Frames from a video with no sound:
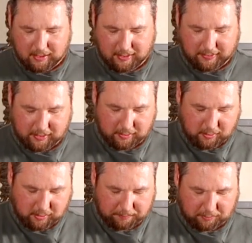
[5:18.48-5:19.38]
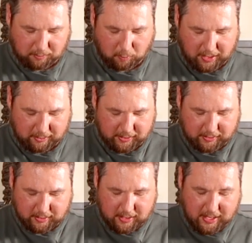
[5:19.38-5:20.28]
Uh, that you can hook up to the
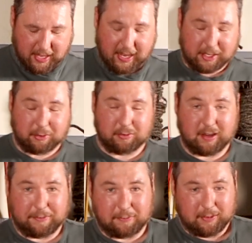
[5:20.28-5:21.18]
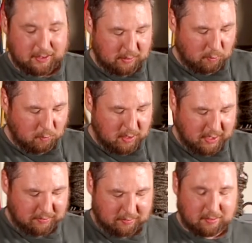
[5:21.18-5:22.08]
wiring, and you're definitely going to
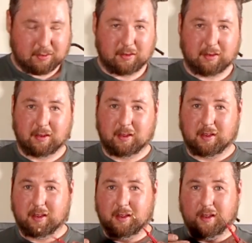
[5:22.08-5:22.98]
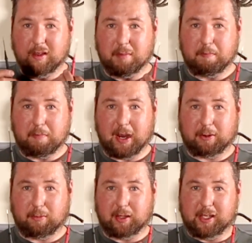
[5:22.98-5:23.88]
want
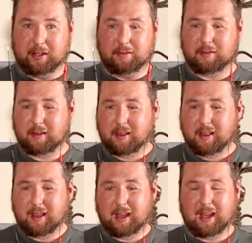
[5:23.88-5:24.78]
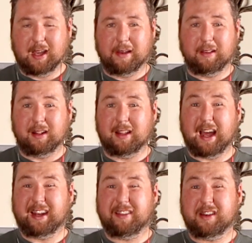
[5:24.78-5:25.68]
micro leads. Uh, a
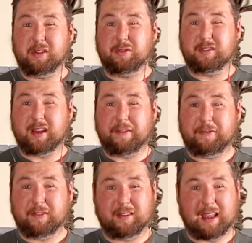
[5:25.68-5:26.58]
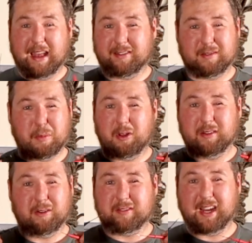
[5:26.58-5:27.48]
lot of the new stuff has small
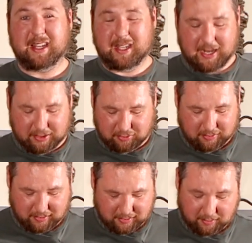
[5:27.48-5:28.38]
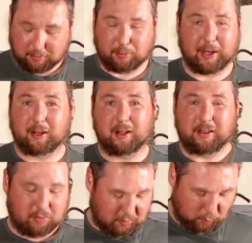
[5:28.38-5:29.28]
little tiny connections, and those regular
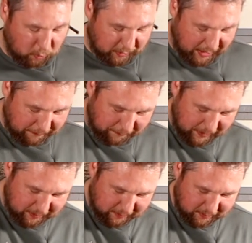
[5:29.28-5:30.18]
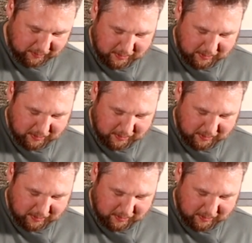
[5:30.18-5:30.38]
leads just will not fit.